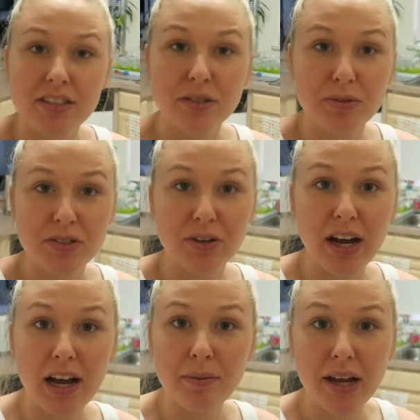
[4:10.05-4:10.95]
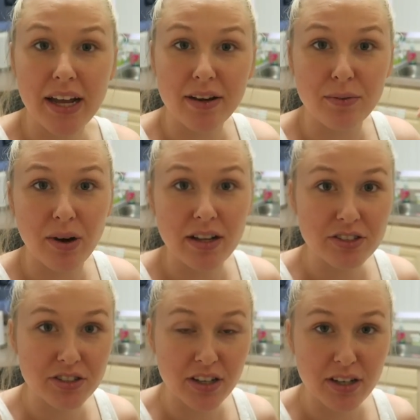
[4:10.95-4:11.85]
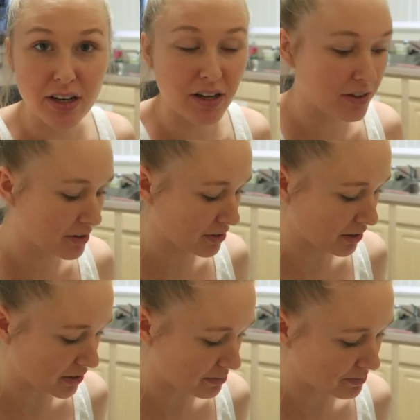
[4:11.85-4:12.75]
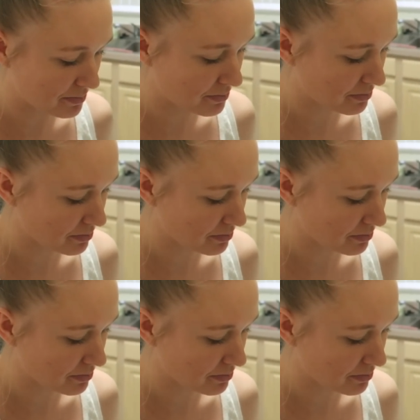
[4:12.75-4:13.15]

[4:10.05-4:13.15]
subscribe and watch the other um,